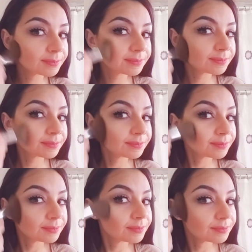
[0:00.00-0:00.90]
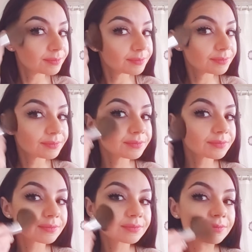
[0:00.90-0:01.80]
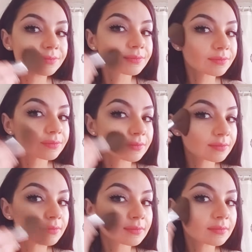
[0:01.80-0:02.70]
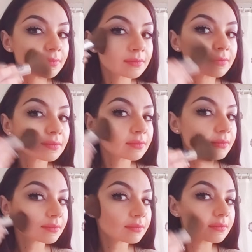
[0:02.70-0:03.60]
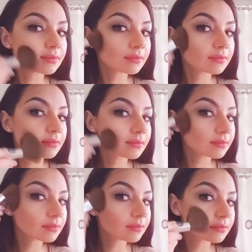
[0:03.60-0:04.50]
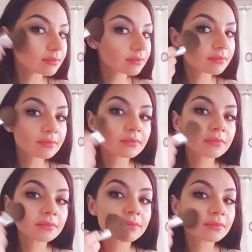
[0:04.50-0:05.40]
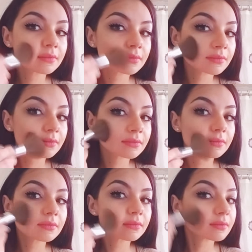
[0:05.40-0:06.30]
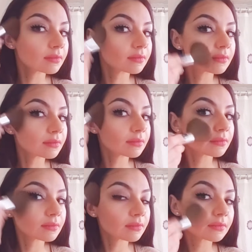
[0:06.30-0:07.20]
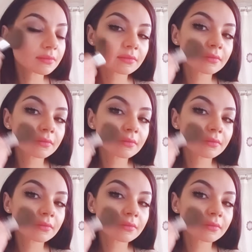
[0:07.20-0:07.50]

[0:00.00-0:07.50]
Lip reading: [no speech]